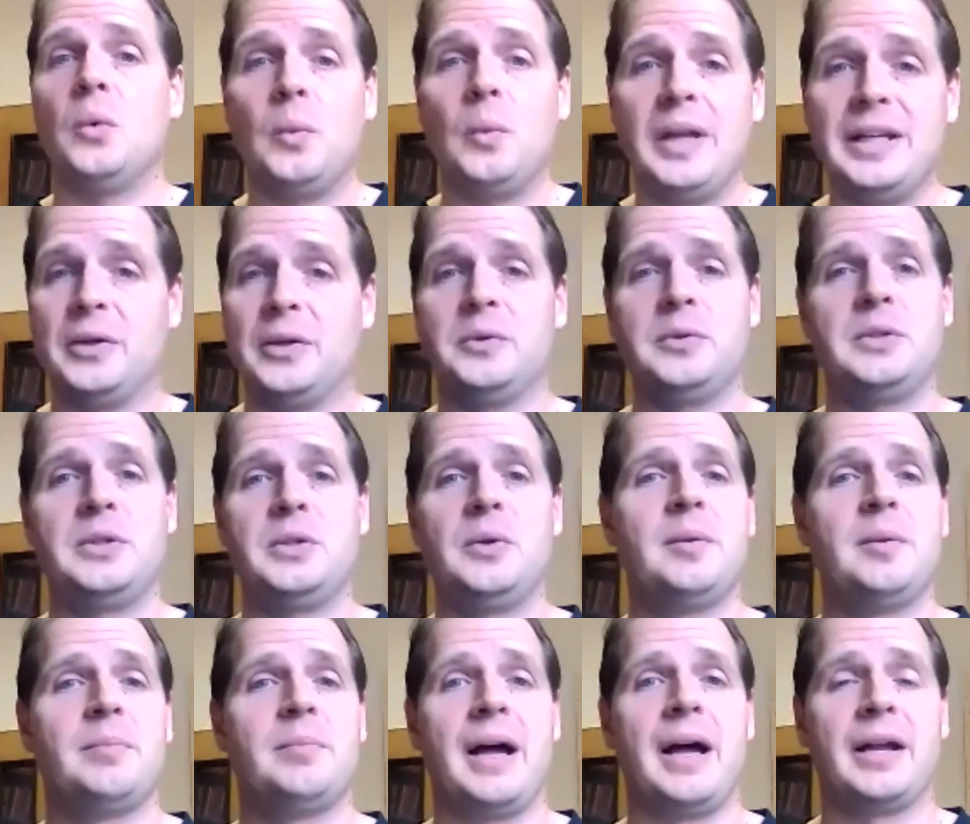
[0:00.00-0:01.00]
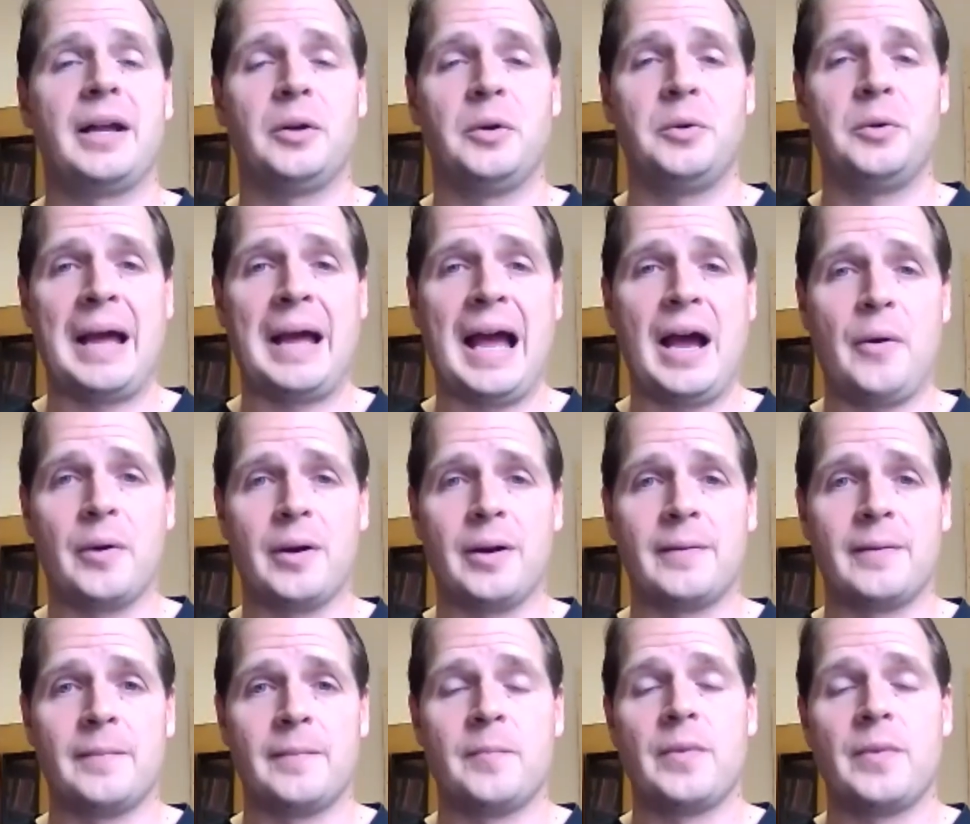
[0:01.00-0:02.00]
We don't do it by our own
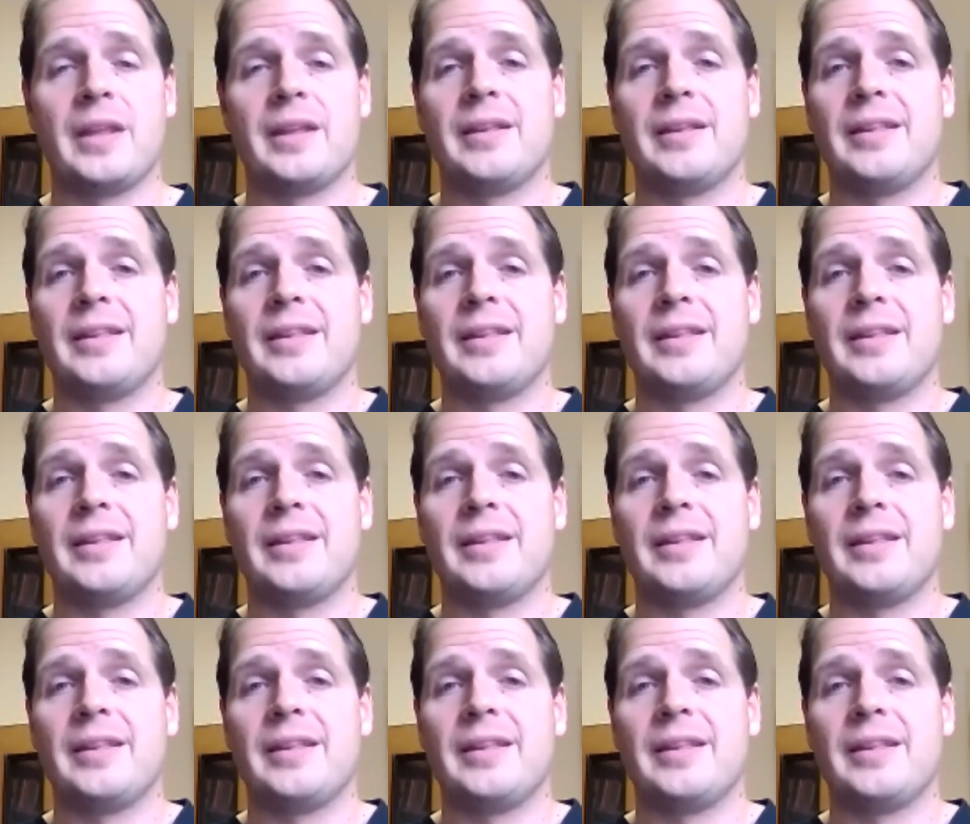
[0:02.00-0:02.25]
power.